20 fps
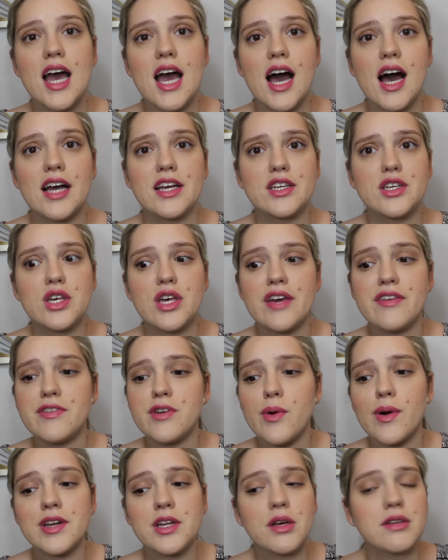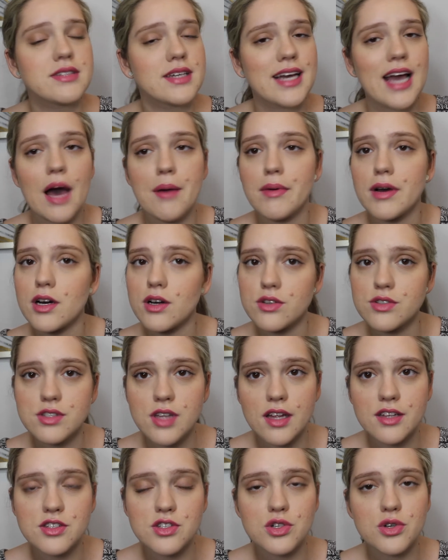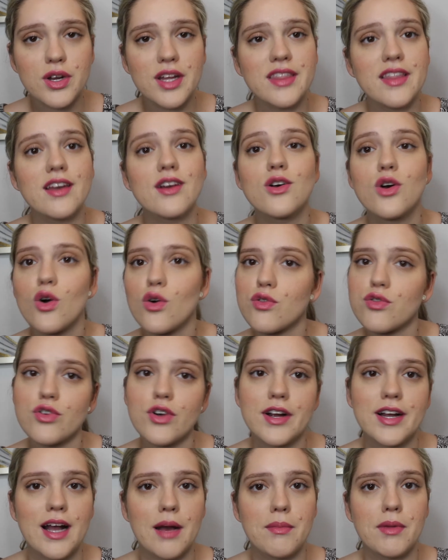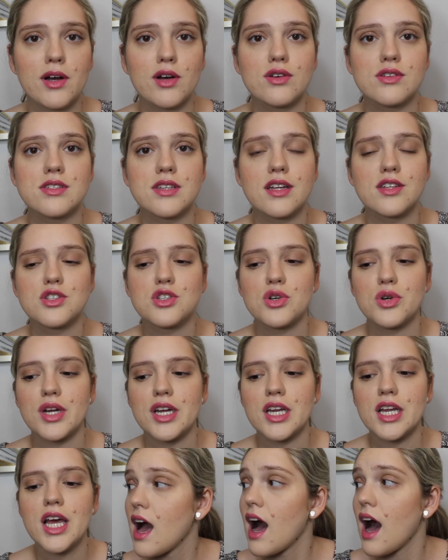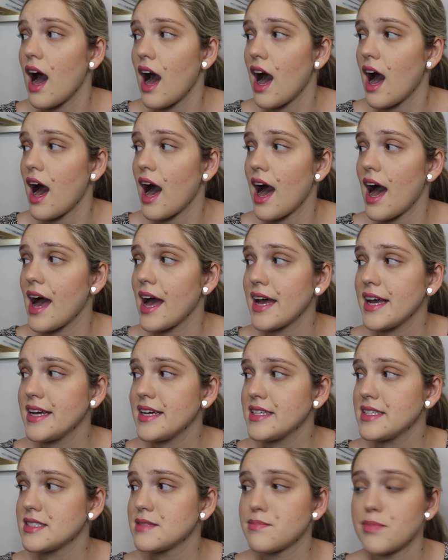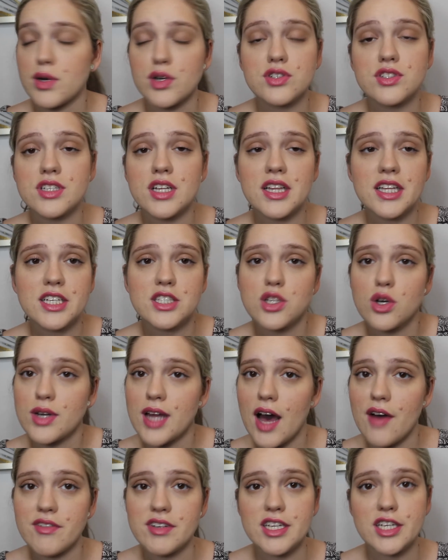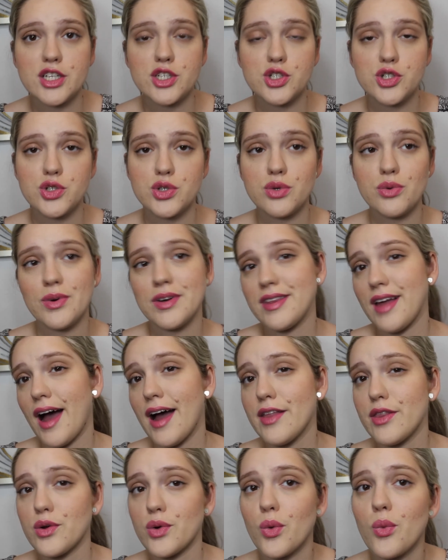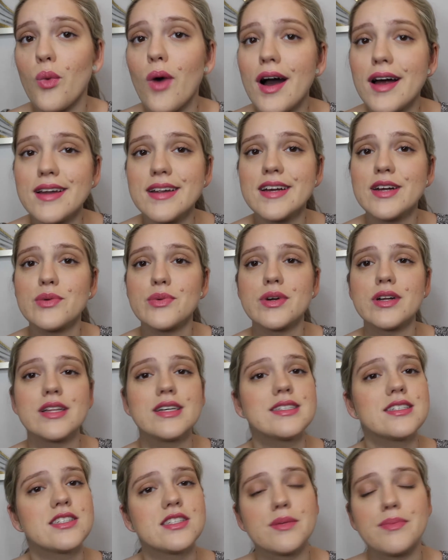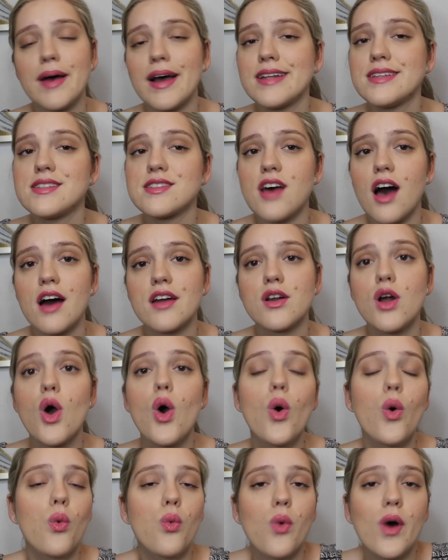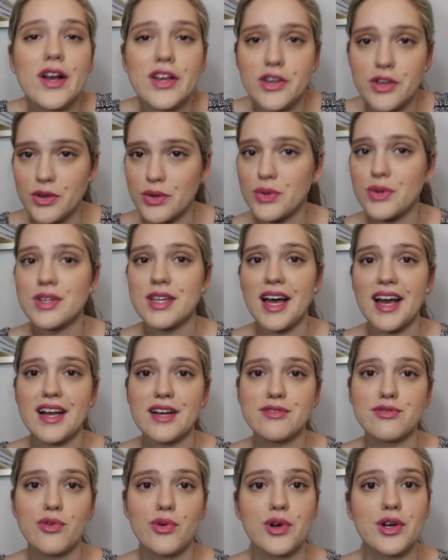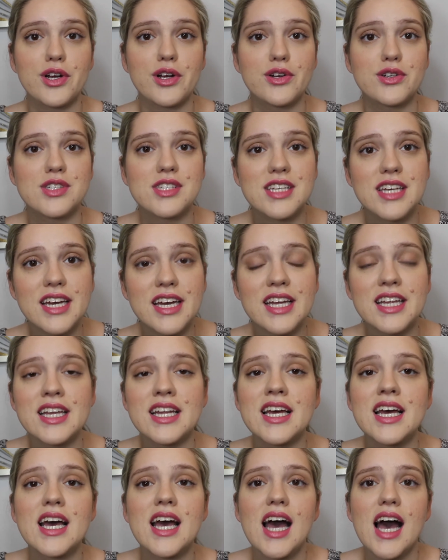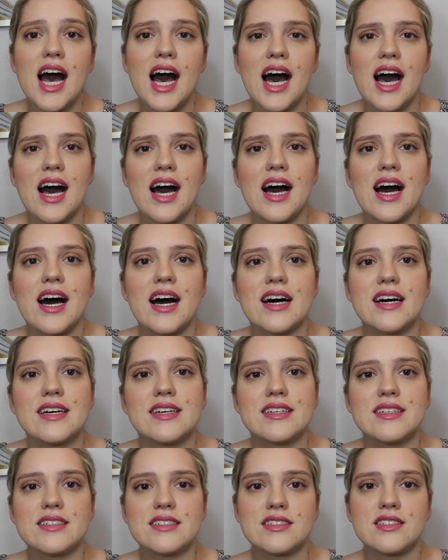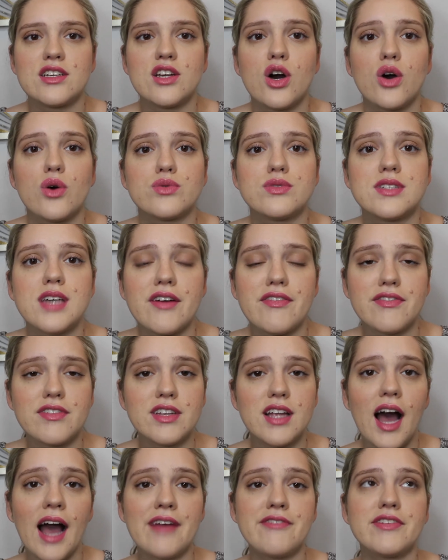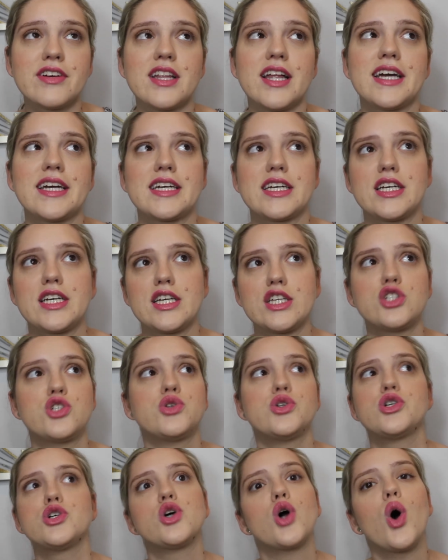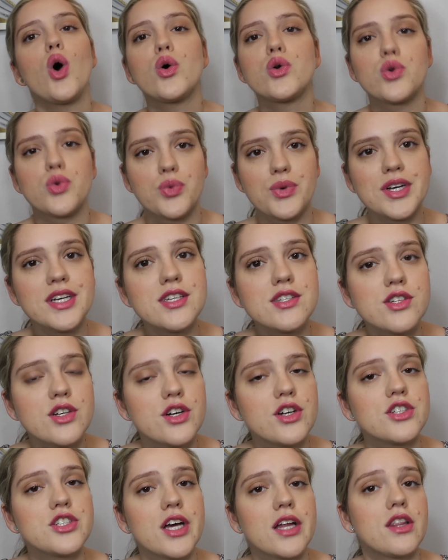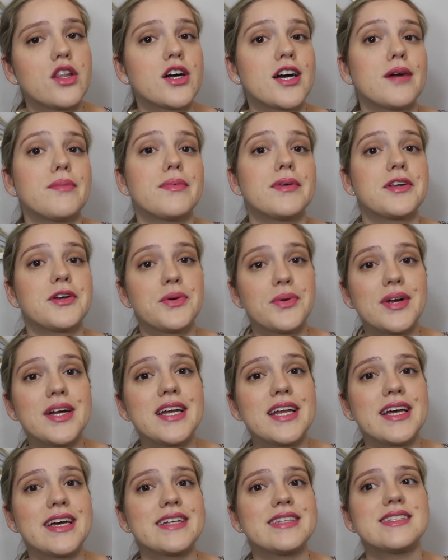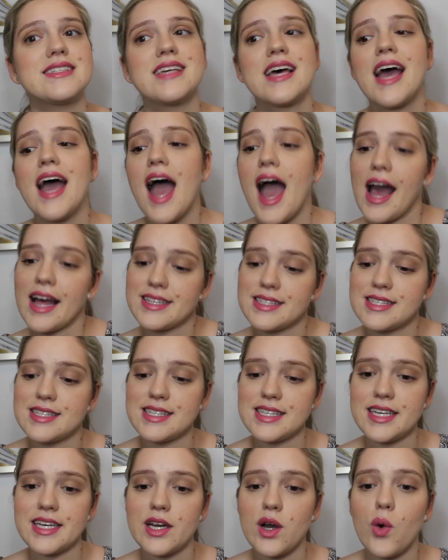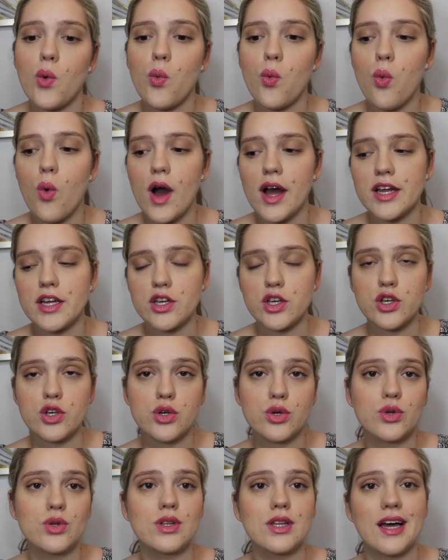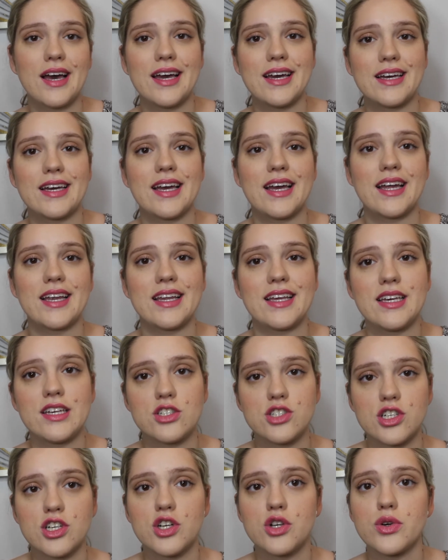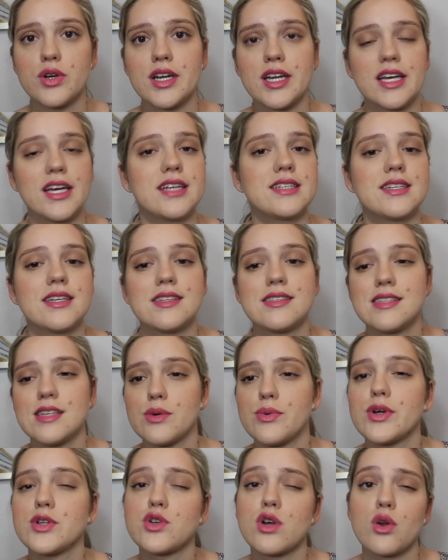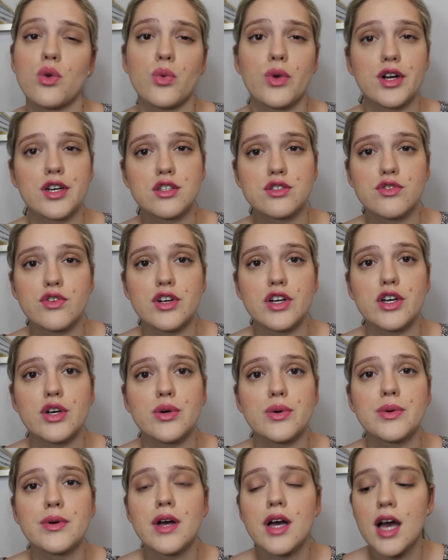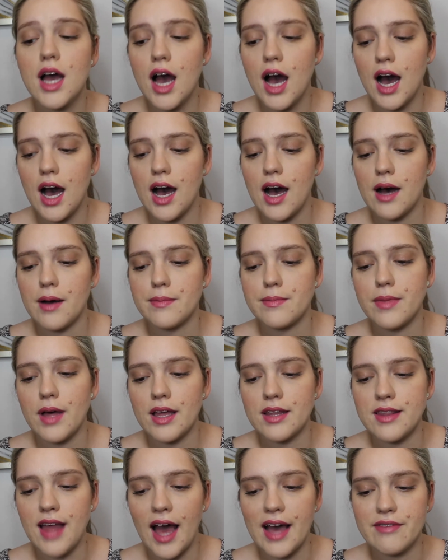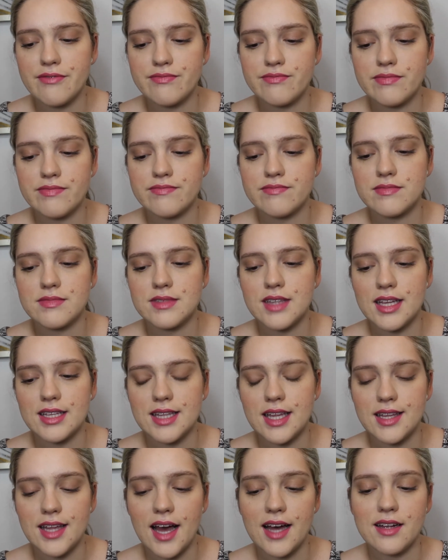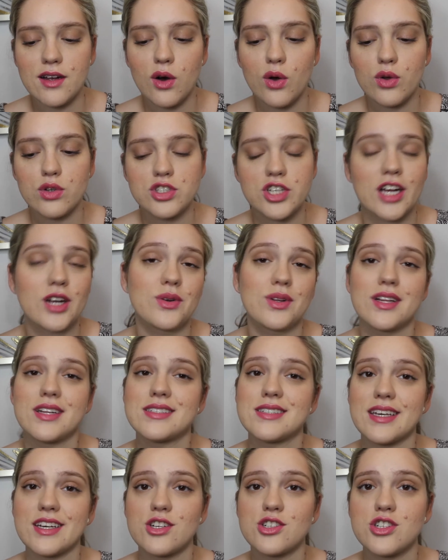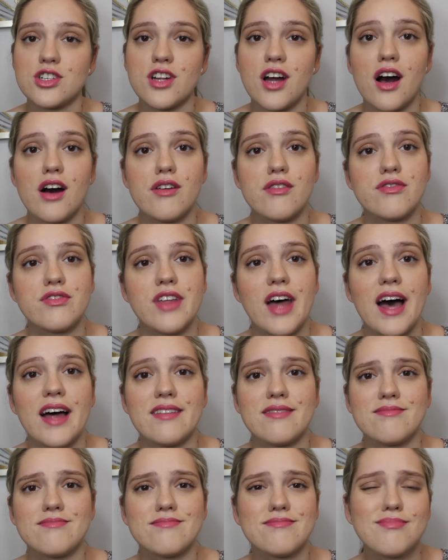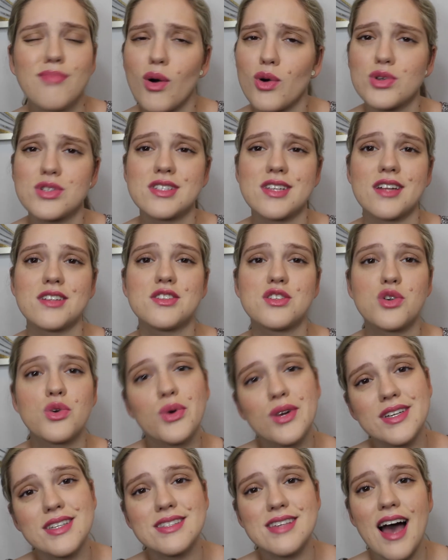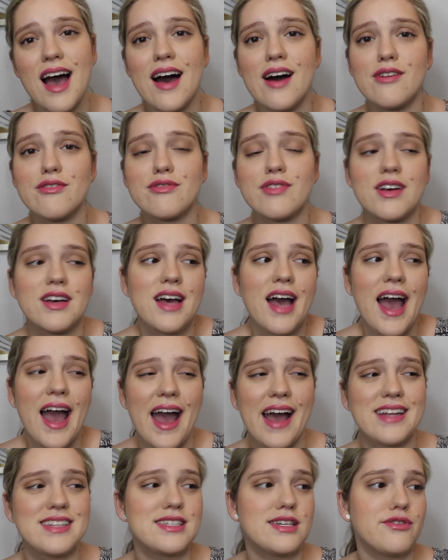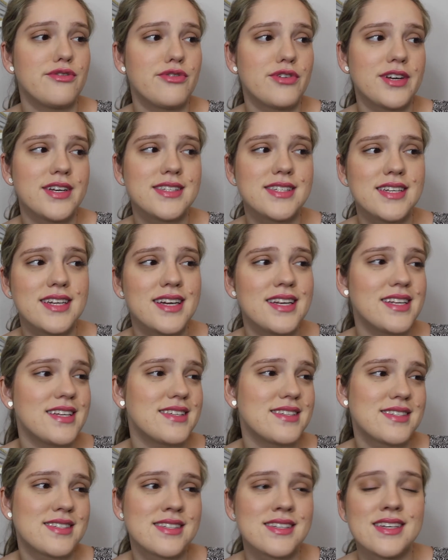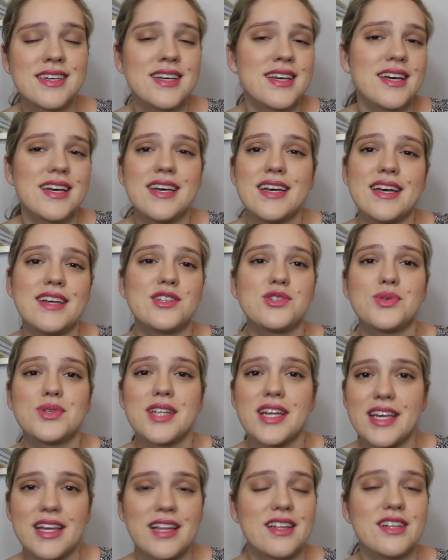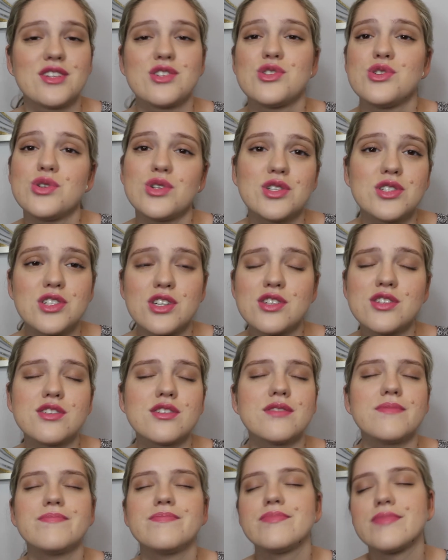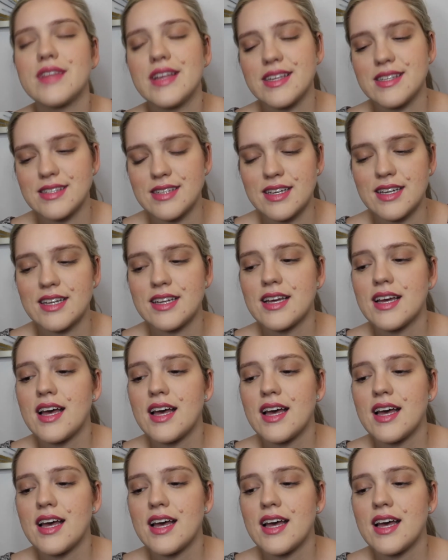If you want to use a chemical sunscreen, then go for a chemical sunscreen. I personally don't have an issue with either one. It really just depends on what you like for your skin. You know, I feel like do your own research and look up ingredients and see what you like in each ingredient and see which one works for you. I think that whole generalization of that most sunscreens have antifreeze in it is ridiculous. Listen.